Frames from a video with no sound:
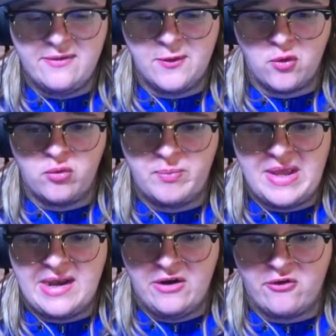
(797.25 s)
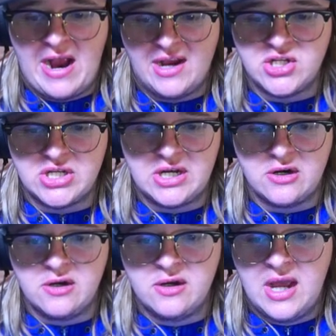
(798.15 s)
there will be an interaction
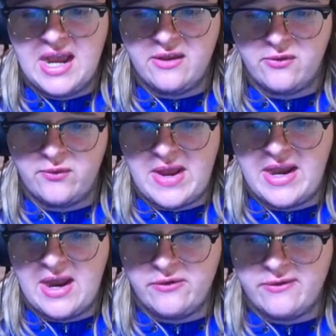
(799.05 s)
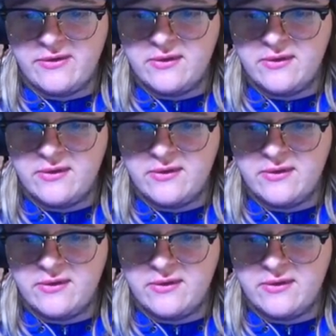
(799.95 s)
here. I guess we'll find out.